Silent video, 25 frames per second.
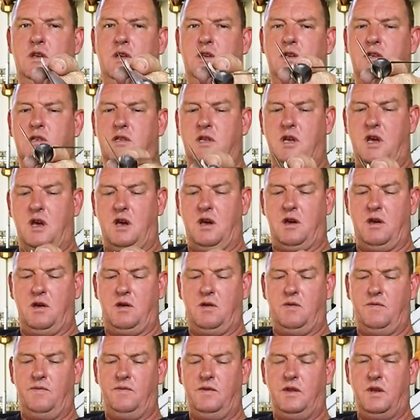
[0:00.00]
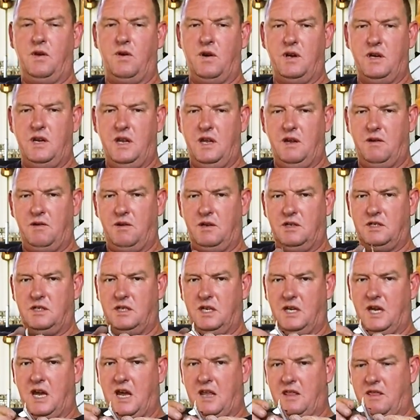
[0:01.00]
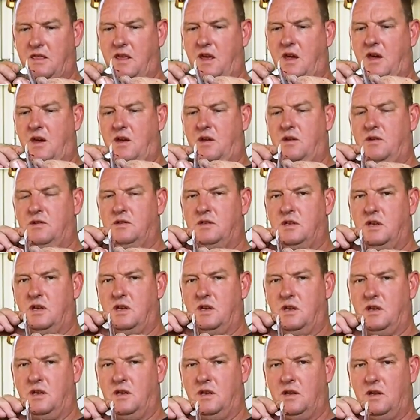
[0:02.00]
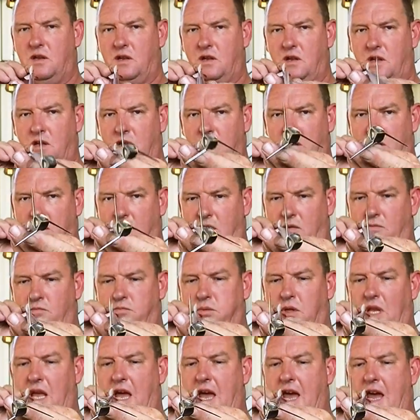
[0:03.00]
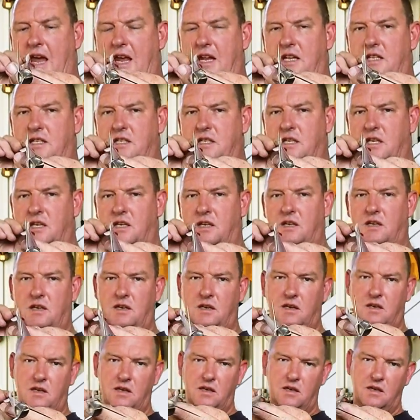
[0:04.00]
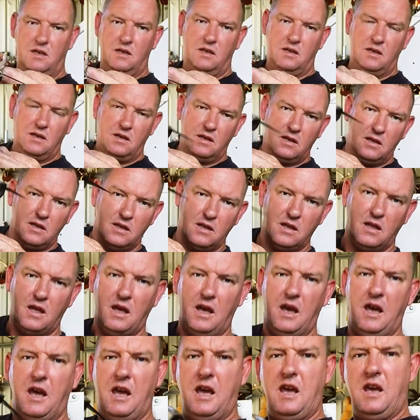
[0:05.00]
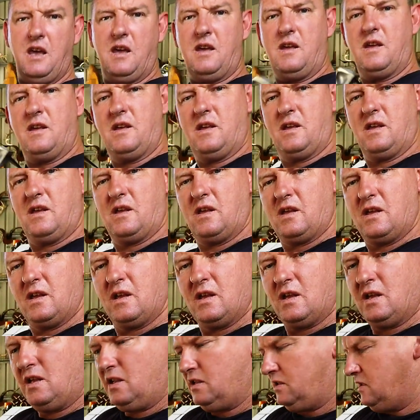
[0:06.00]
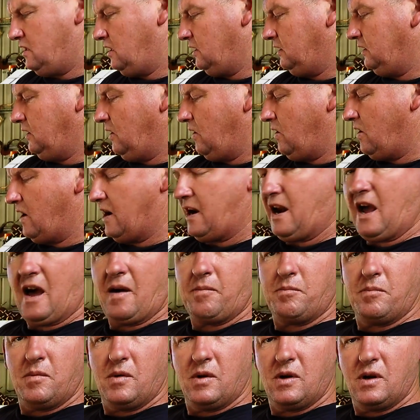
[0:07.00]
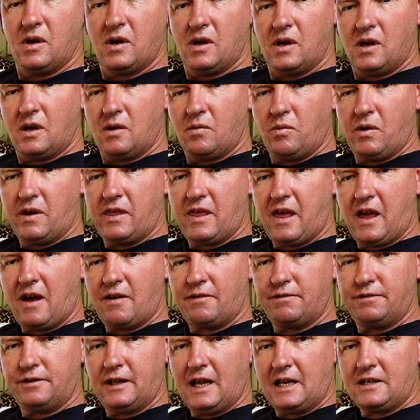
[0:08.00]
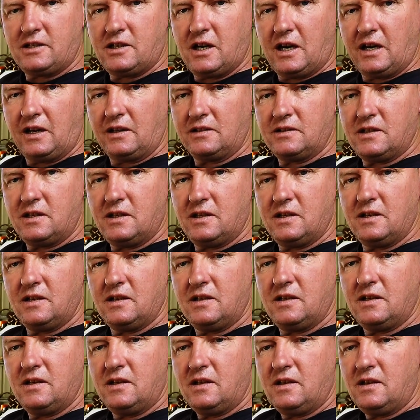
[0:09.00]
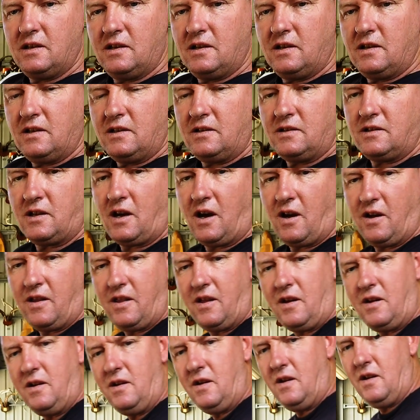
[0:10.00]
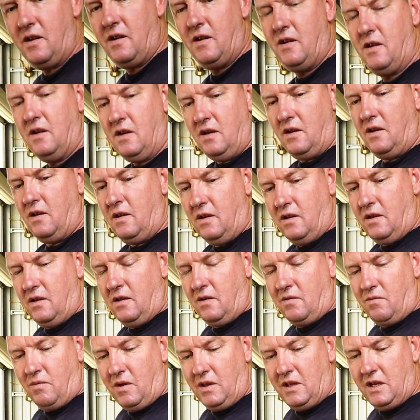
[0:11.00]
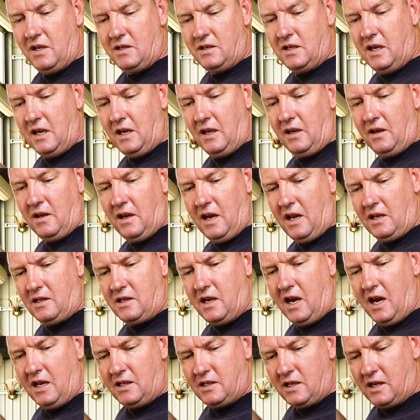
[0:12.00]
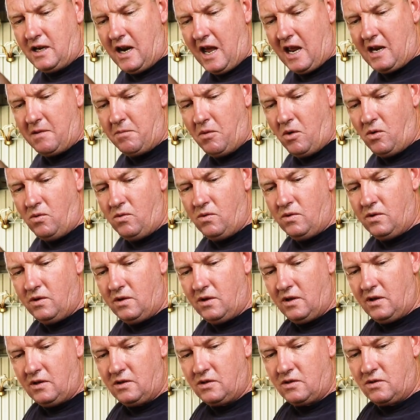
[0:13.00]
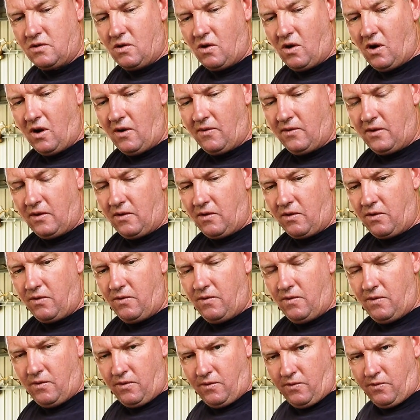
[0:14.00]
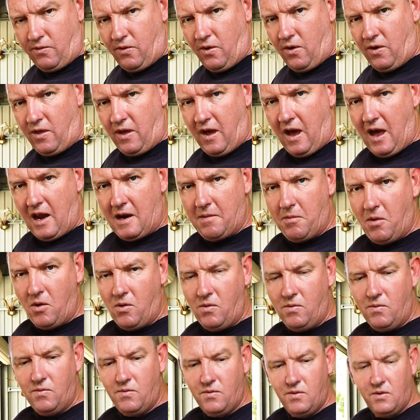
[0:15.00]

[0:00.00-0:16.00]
So the idea is to get those blades there to line up with our fletchings, so that when this thing hits an animal and is driving through the animal,